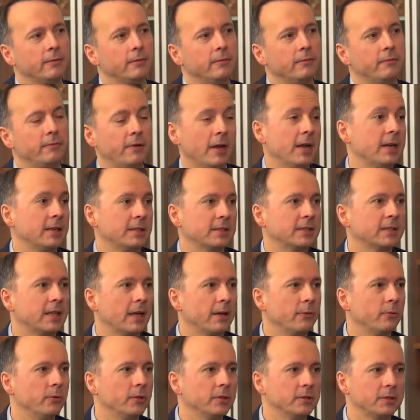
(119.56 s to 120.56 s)
First,
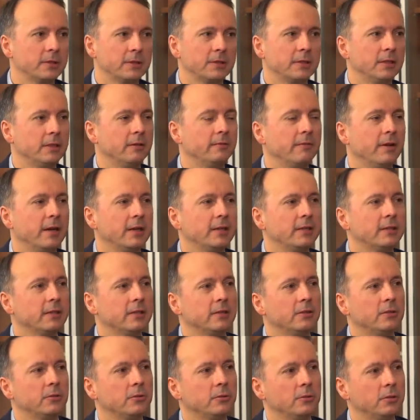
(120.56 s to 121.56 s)
I was
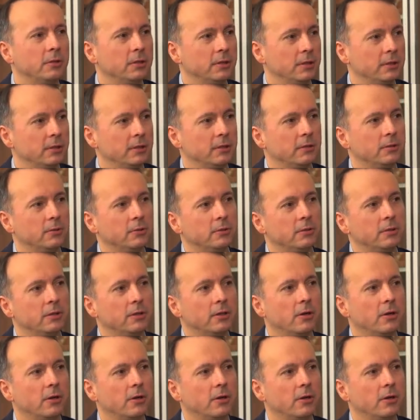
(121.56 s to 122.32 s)
invited to the